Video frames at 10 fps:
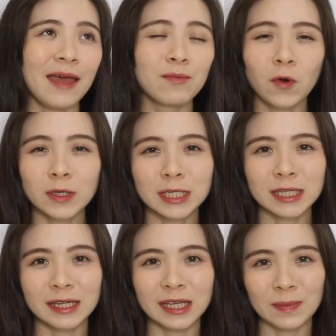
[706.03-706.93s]
At most
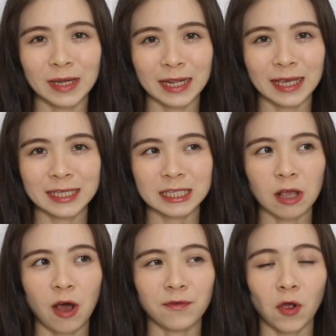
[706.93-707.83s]
30 minutes
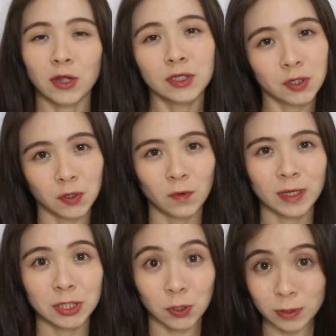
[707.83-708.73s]
of
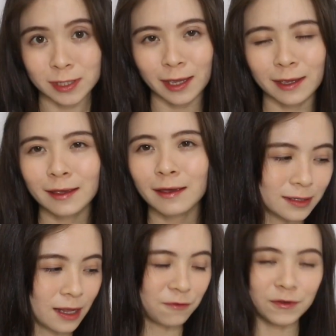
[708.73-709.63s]
continuous using.
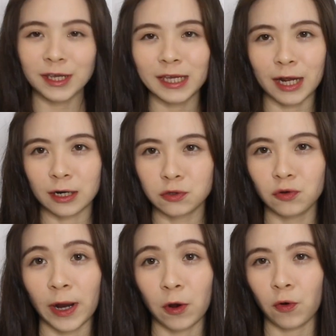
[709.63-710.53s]
Definitely cannot do
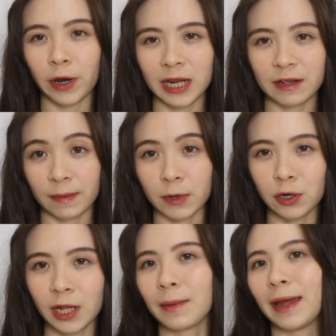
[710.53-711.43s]
my whole head if I'm
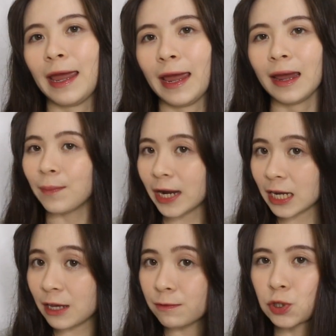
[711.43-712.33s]
curling my hair. But
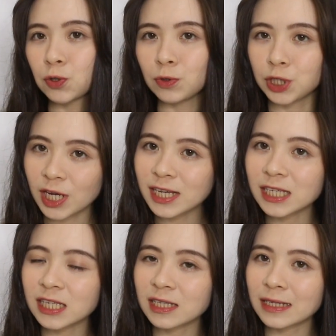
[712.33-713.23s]
if to
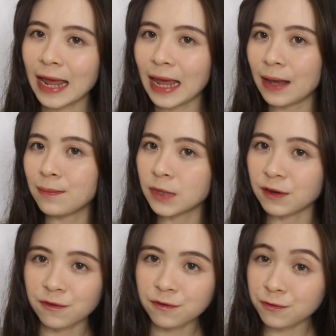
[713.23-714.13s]
just tame
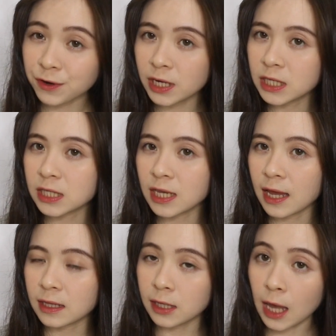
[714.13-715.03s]
the frizz
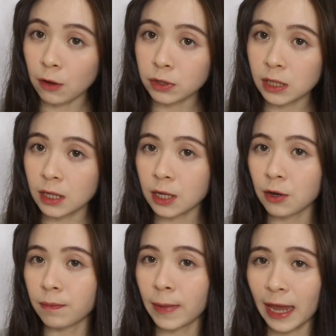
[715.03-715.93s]
at the outer layer
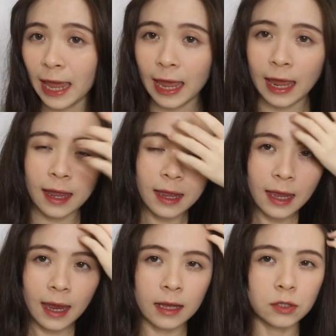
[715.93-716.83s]
of my hair
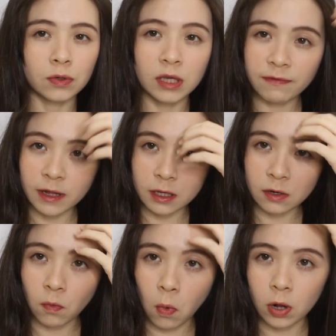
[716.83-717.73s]
and to give a
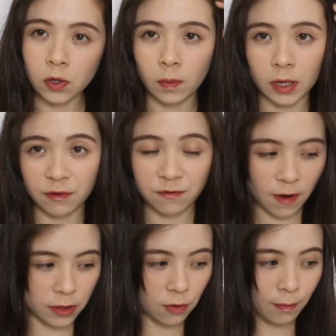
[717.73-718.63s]
little volume at the
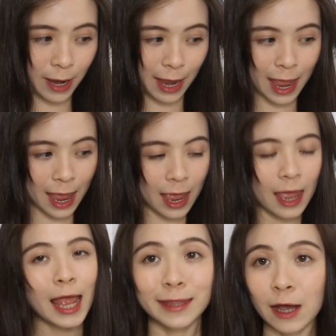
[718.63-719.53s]
front of my
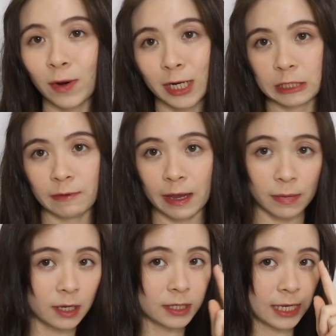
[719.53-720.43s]
hair, that one is
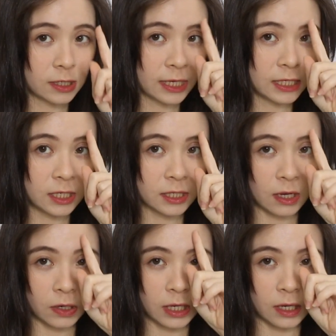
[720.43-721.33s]
Because as you can see just
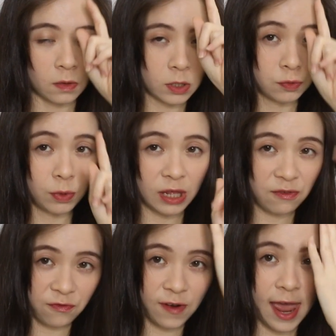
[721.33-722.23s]
now here, it was really
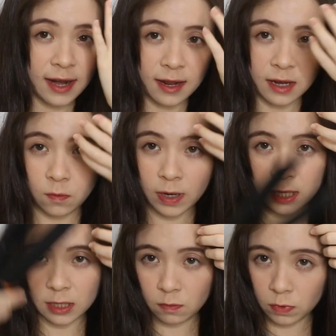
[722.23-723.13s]
flat. And then what I
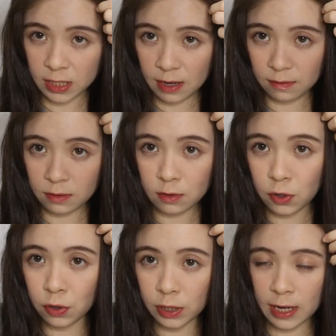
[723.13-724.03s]
did was I
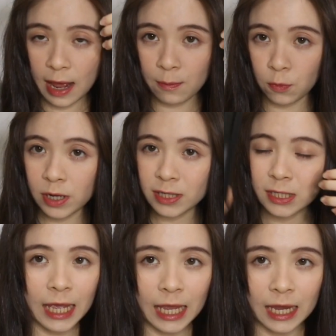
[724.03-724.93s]
curl it
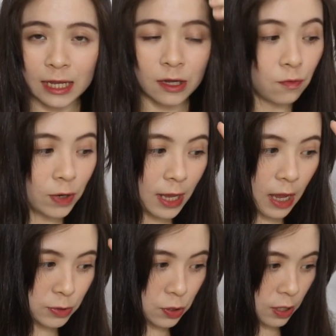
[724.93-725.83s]
upwards, and it really
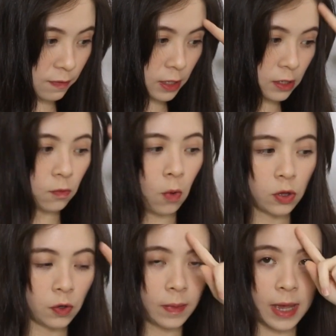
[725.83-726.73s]
helps to give a little
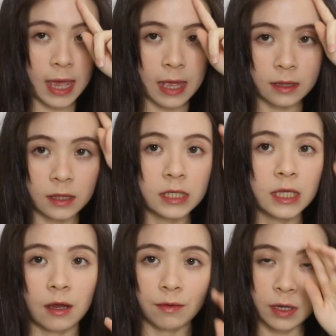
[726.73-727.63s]
volume at this
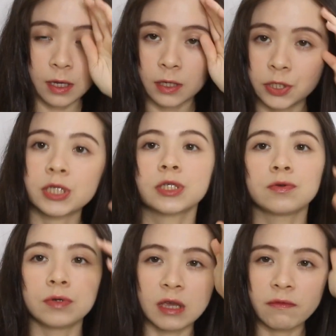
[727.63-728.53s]
area here, just
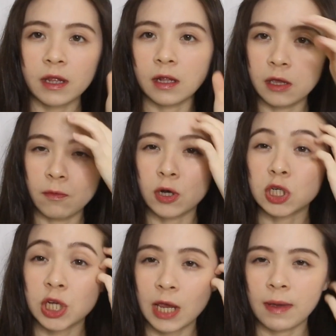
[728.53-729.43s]
to give it a little more
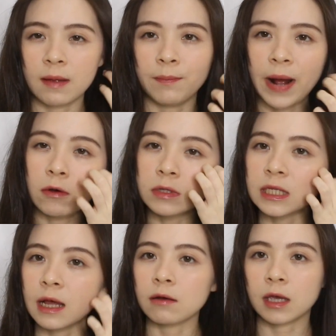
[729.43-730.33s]
shape and bounce
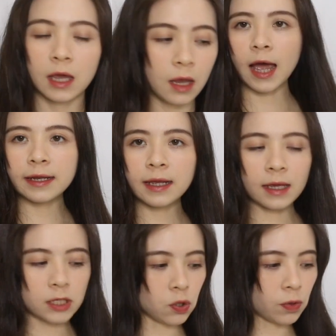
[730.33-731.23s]
lah, okay? I think
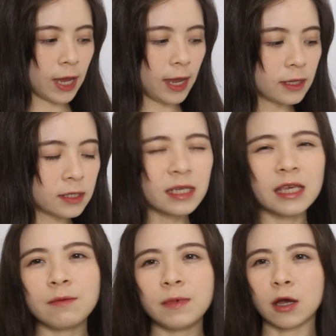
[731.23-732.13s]
it's okay. It doesn't
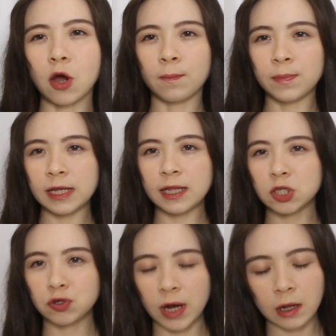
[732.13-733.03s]
give me a completely
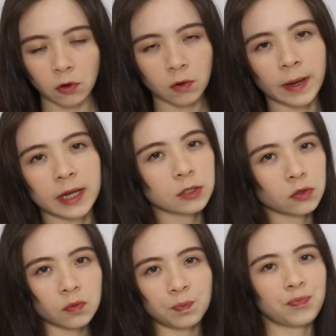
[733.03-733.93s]
straight look, but it's
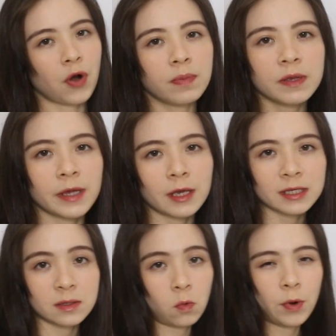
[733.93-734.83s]
also probably
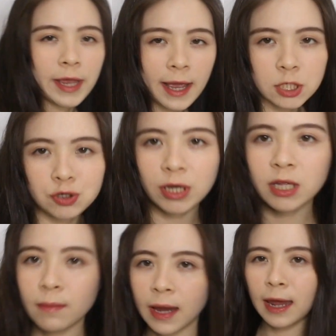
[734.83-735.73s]
because the way I
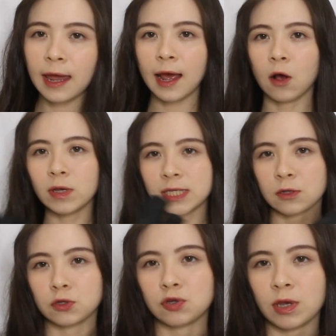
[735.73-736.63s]
straighten my hair, I always like
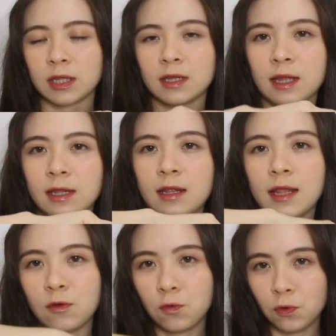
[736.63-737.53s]
to straighten and then
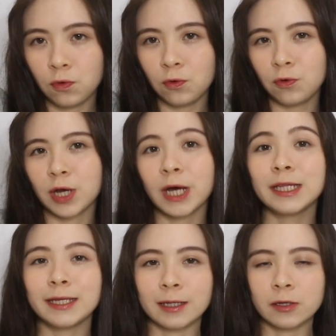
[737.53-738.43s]
like, ooh, curl
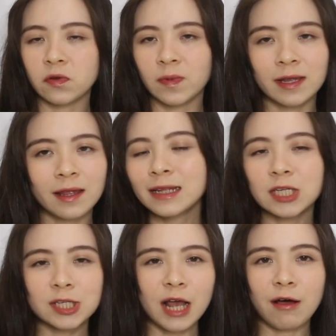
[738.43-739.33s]
in a little bit. That's
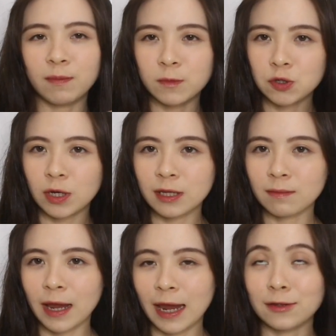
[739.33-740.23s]
just how I straighten
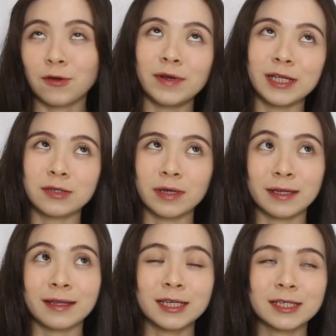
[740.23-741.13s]
my hair, not really
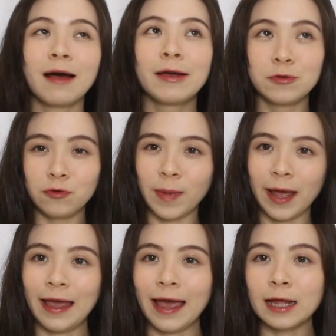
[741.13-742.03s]
straighten. That's just how I do my hair.